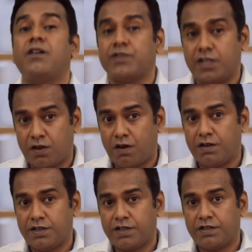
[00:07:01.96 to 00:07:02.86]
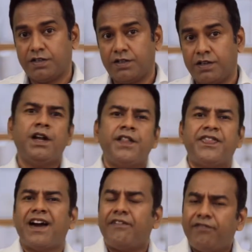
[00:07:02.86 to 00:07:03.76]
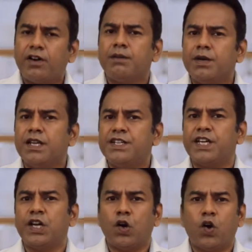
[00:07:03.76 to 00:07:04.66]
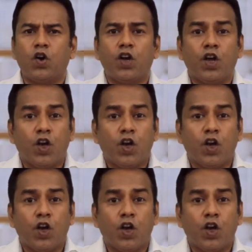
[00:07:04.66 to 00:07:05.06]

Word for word: thousand dollars the affordability or